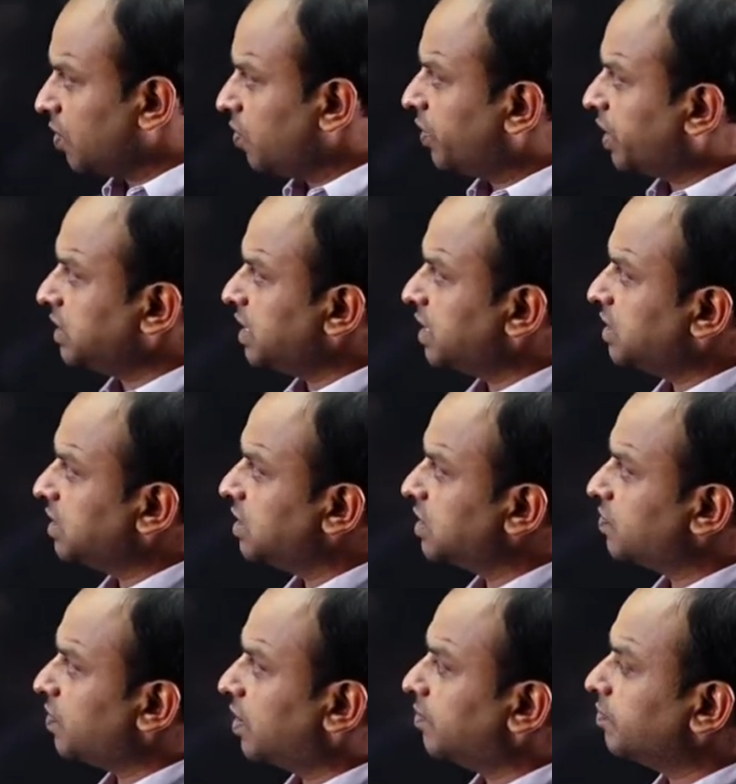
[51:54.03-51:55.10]
You can search
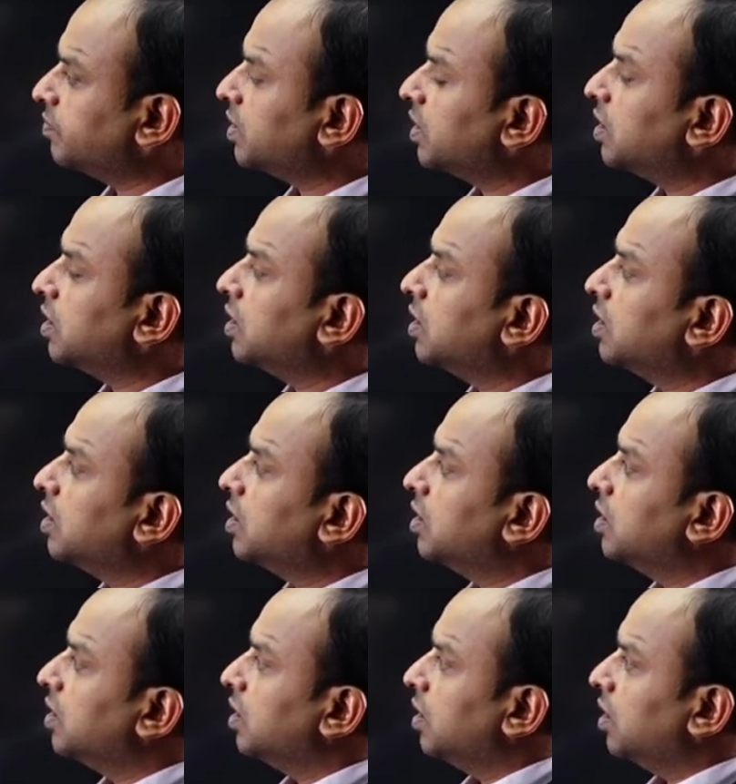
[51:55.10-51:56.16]
this one.
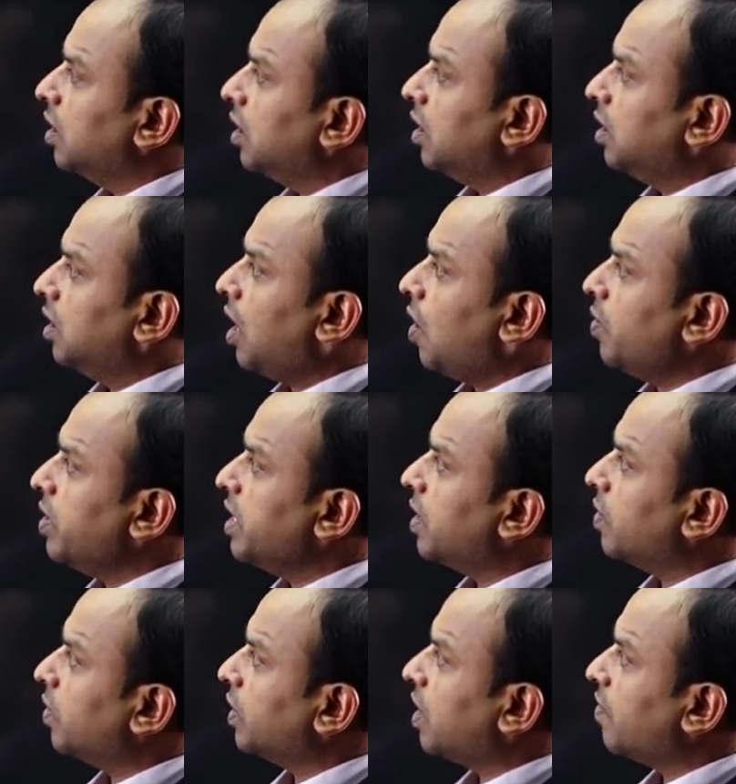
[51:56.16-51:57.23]
Now
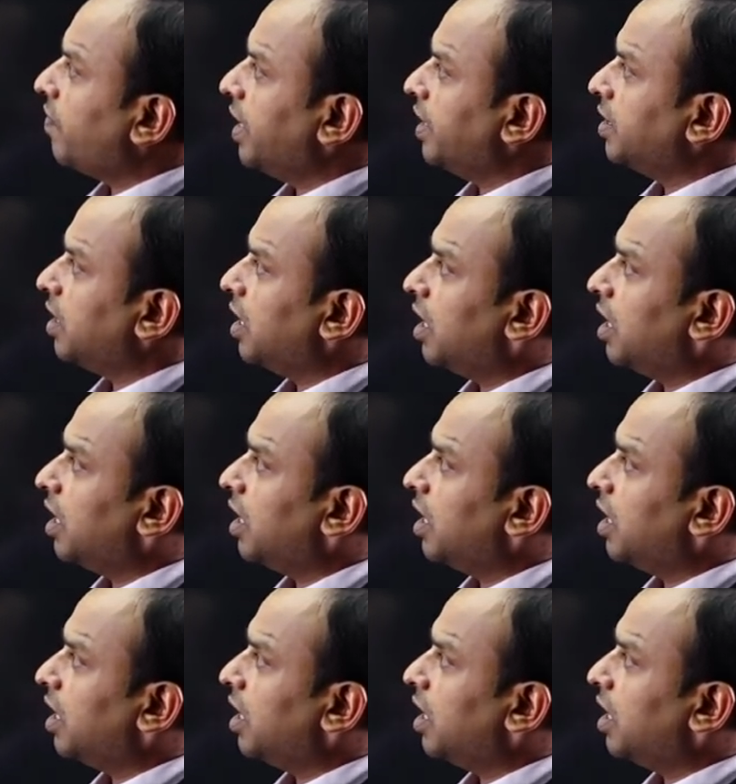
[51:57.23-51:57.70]
dear, okay fine.